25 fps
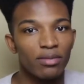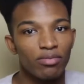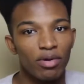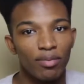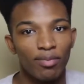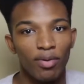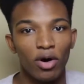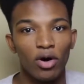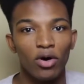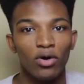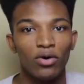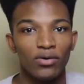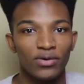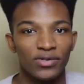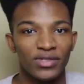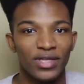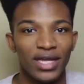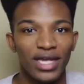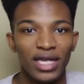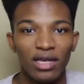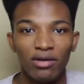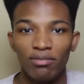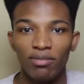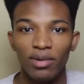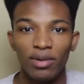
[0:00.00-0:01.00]
proposed
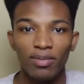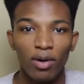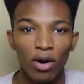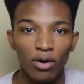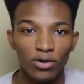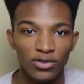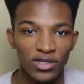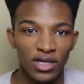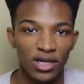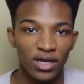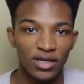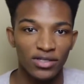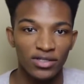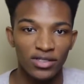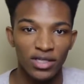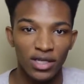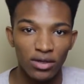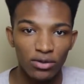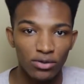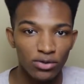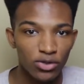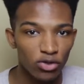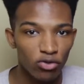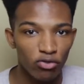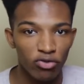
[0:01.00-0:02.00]
that he would be posting a
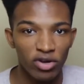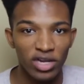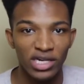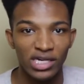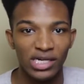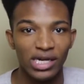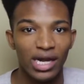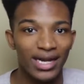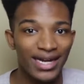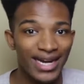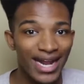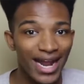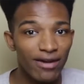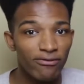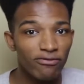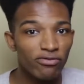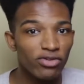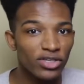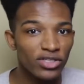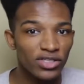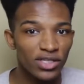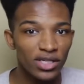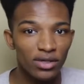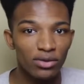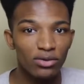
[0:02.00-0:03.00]
single screenshot
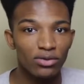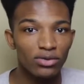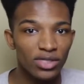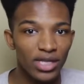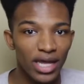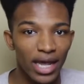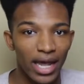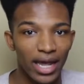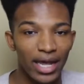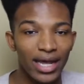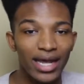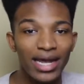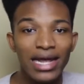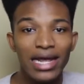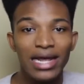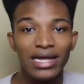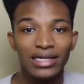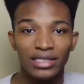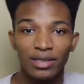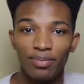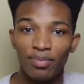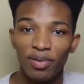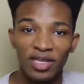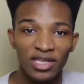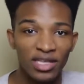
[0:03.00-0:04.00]
every single day
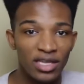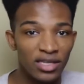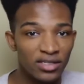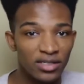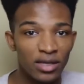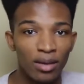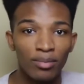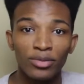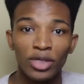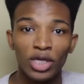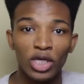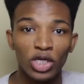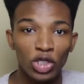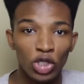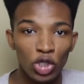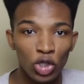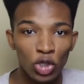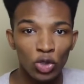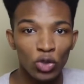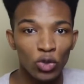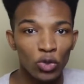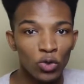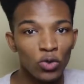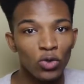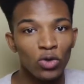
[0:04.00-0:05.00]
depicting something
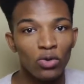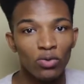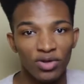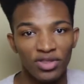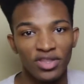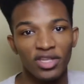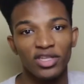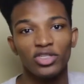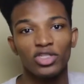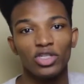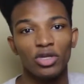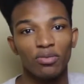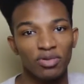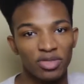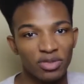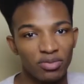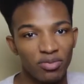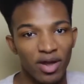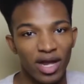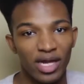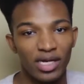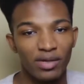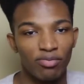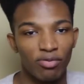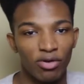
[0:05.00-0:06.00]
new within Super
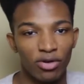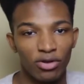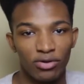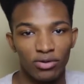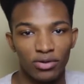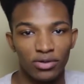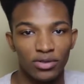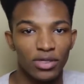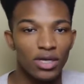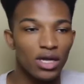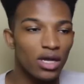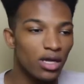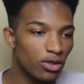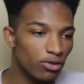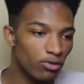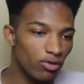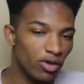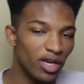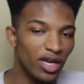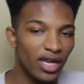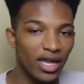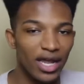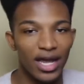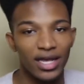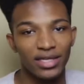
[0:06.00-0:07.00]
Smash Brothers,
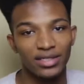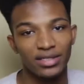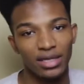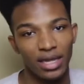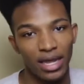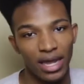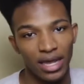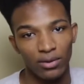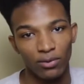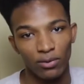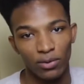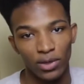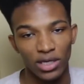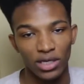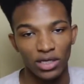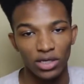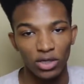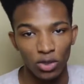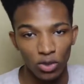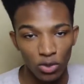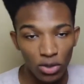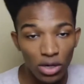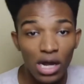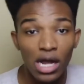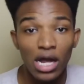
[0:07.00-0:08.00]
3DS, and Wii
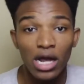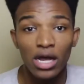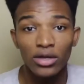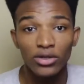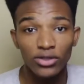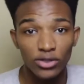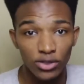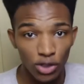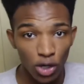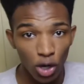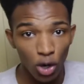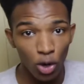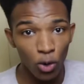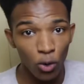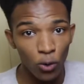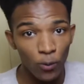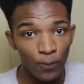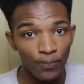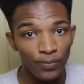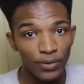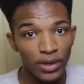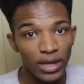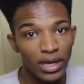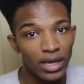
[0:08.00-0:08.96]
U. So,